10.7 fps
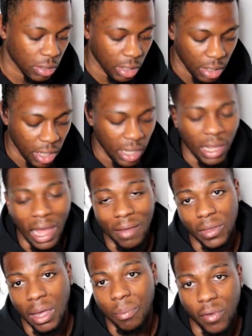you have
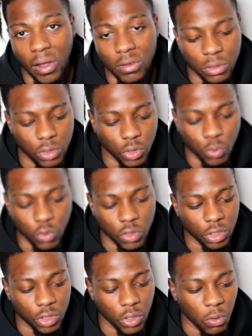that brown towards the
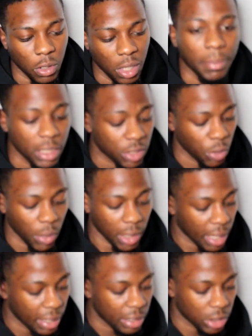toe. The midsole again is